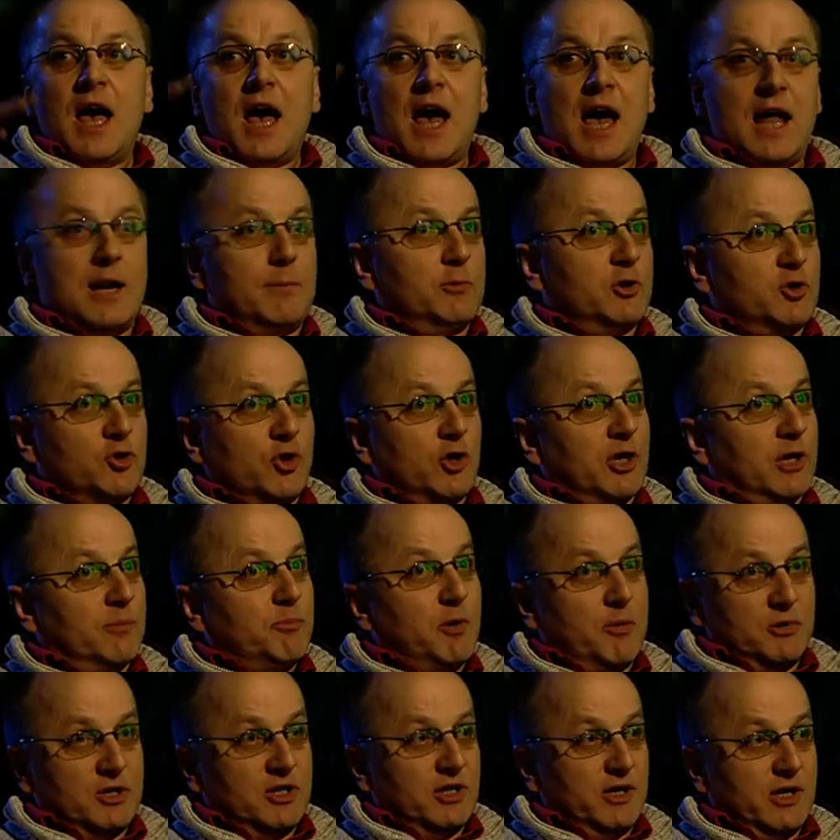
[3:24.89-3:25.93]
animatronic
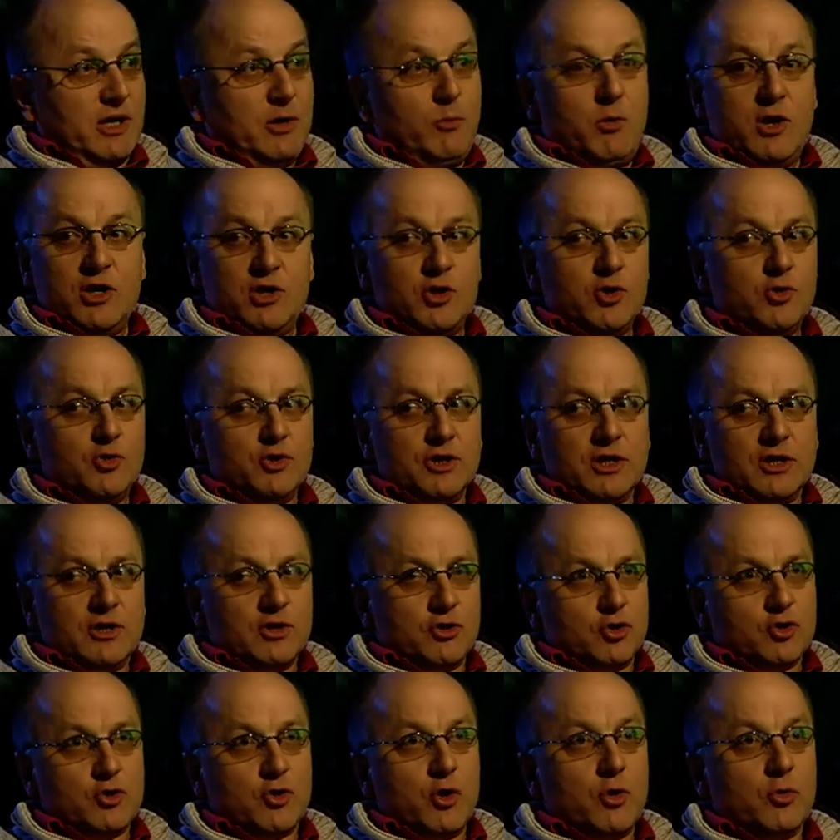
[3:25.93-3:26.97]
puppeteering, where you're using
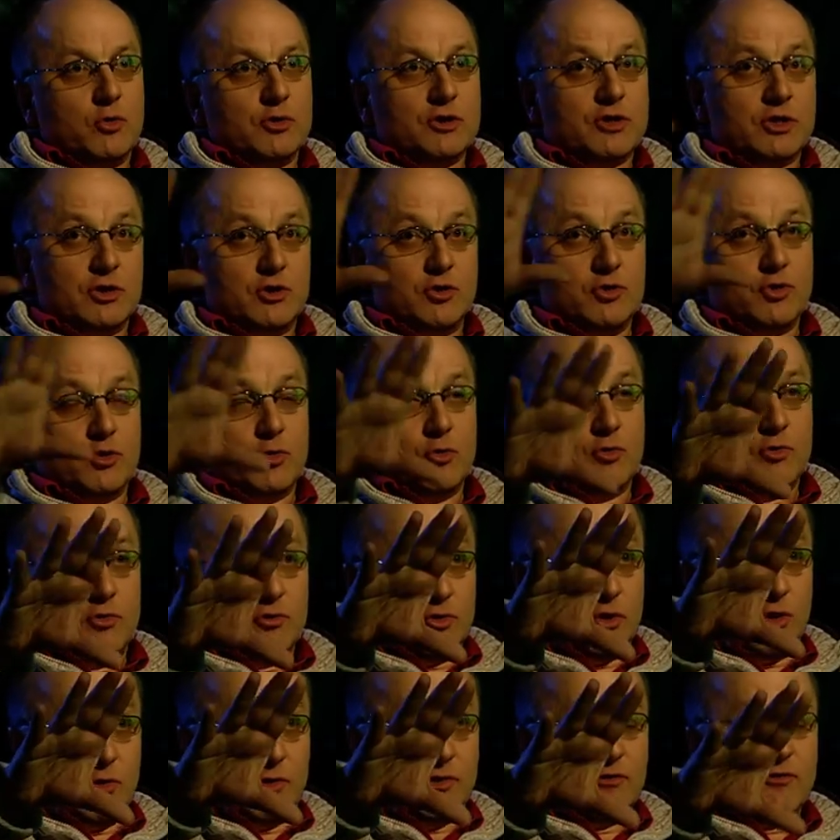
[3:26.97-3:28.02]
controls to
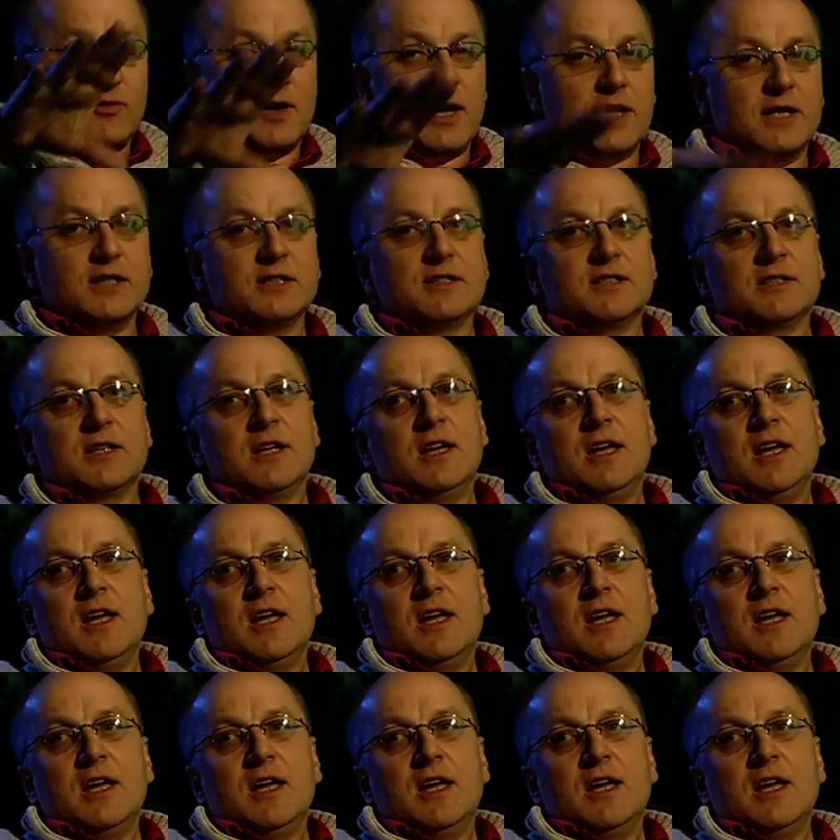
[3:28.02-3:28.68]
control a face.